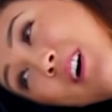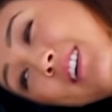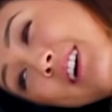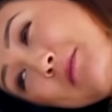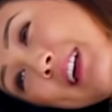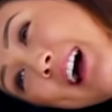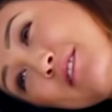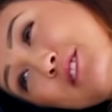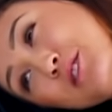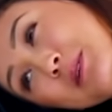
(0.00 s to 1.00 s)
hungry, but I
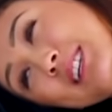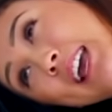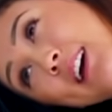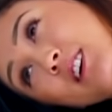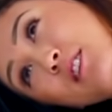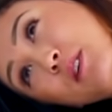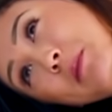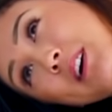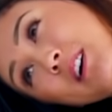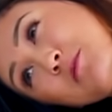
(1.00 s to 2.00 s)
have stupid Gandalf on
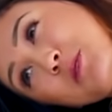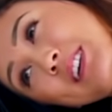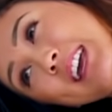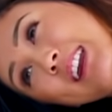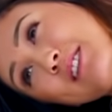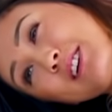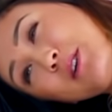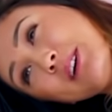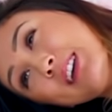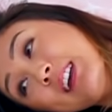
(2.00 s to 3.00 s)
my arm, so I can't even
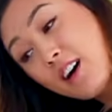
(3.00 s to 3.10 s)
go eat.